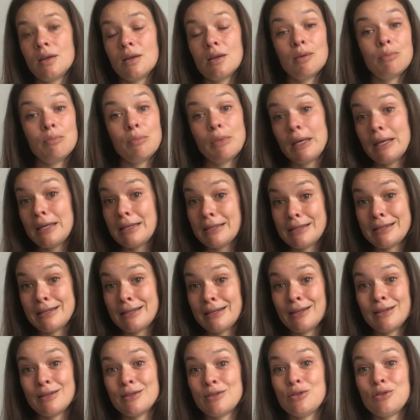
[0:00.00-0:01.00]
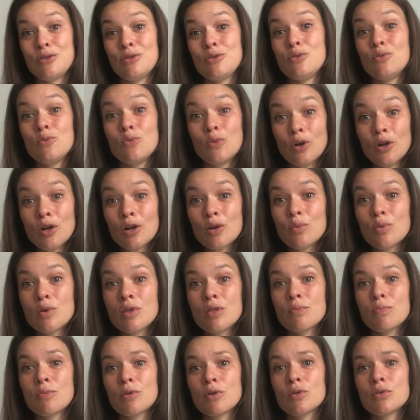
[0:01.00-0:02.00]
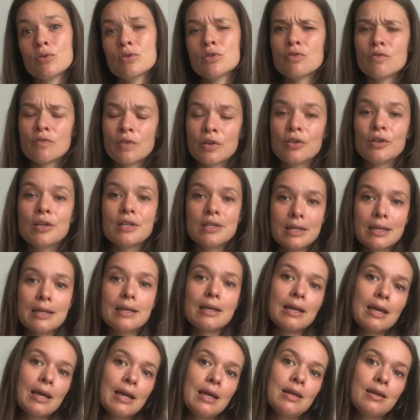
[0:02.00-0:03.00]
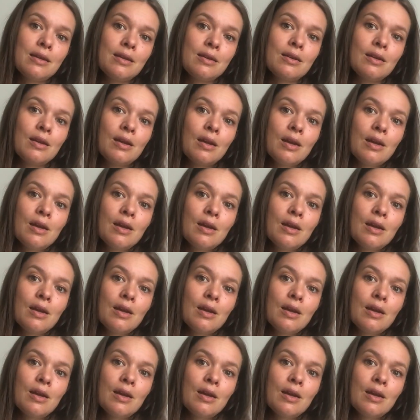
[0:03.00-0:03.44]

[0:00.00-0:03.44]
amazing to work with, but also very dedicated